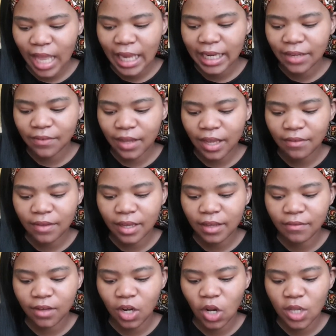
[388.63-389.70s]
never have i
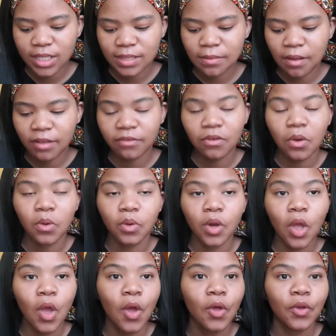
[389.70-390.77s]
ever lost my phone
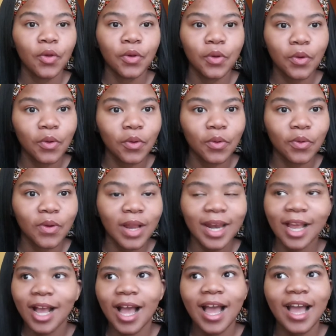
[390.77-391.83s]
no
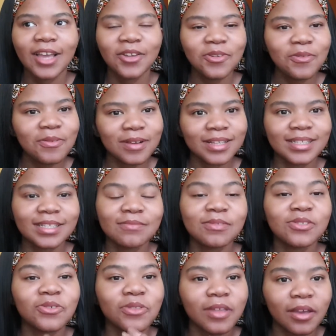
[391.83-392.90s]
like you know what i'm
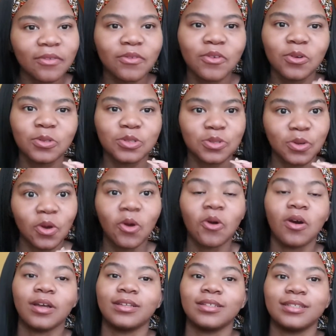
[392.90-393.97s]
so thankful to
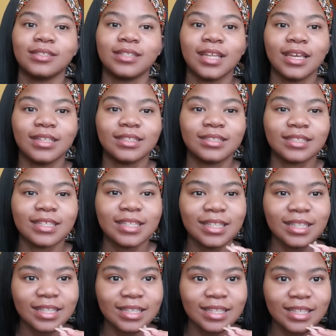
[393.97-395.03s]
god that
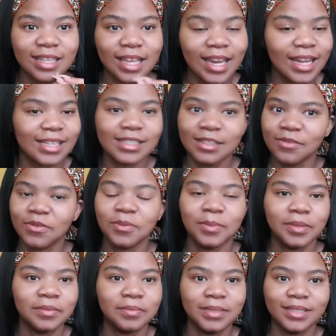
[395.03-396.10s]
that has never
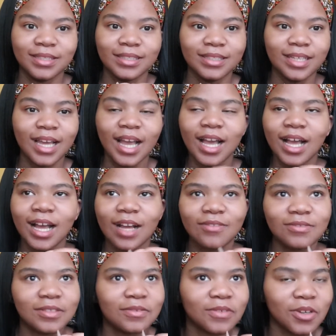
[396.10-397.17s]
been me i've
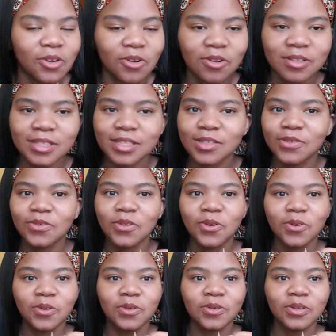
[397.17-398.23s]
never lost a
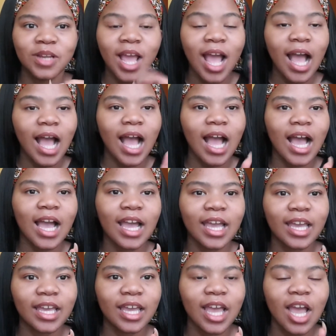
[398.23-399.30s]
phone
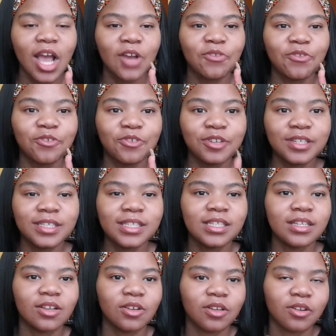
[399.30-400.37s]
i
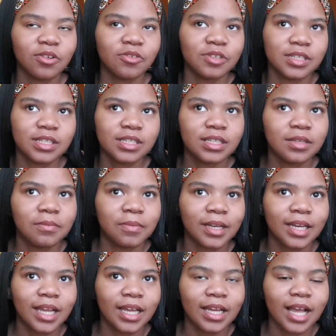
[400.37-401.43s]
recent okay not recently but
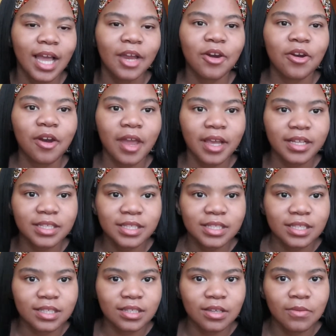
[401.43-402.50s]
like i cracked
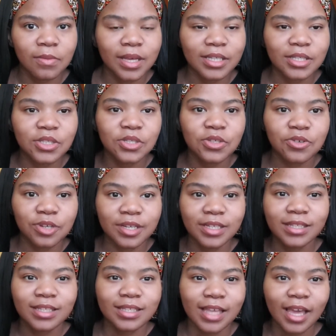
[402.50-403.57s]
my screen,
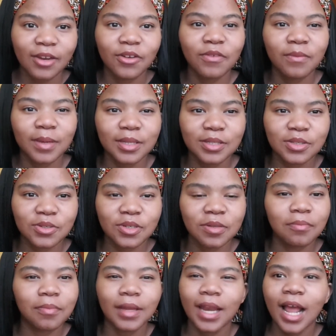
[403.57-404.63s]
the side of my
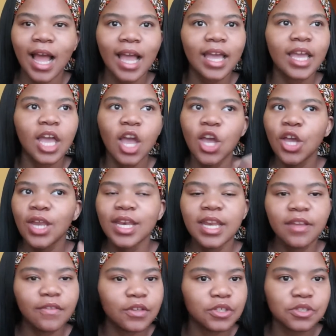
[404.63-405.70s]
screen. But I
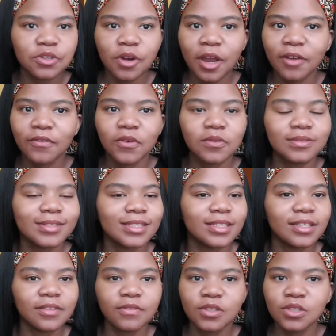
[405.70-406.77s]
never used to crack phones,
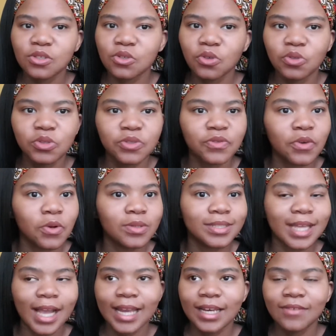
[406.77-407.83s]
never used to lose phones,
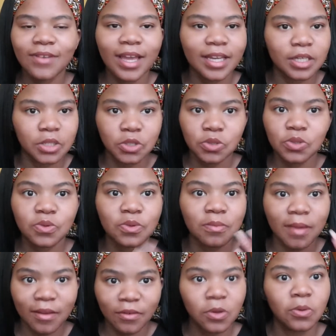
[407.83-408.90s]
and I never had issues with
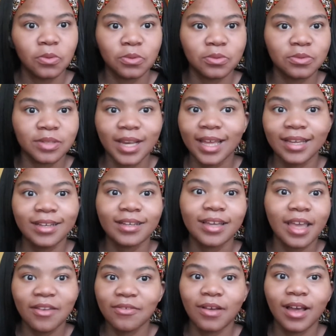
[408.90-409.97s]
my phone, like
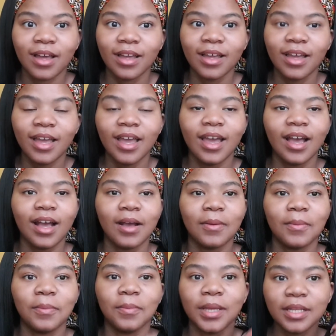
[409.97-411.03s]
ever.
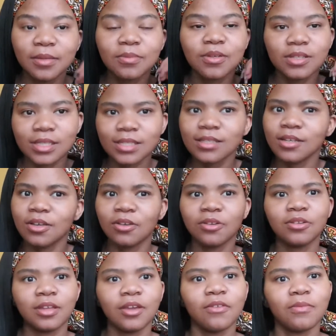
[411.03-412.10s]
Um, mainly because I take
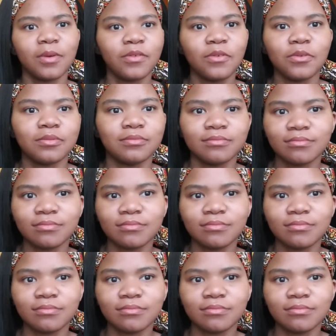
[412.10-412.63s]
good care of my phone.